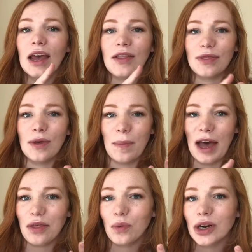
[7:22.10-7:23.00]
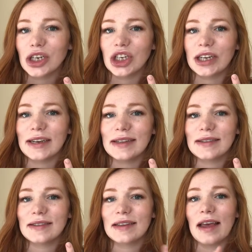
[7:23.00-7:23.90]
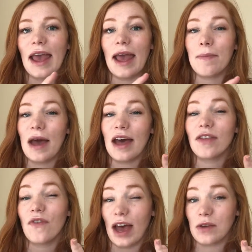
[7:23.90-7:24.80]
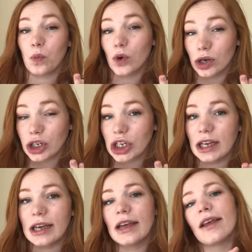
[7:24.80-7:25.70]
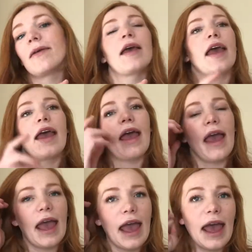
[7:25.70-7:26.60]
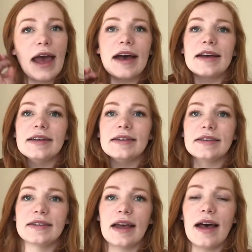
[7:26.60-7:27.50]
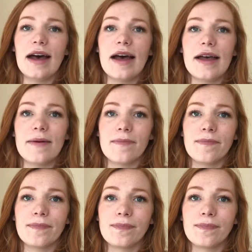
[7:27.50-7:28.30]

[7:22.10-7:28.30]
the math worksheets, a math fact worksheet, and I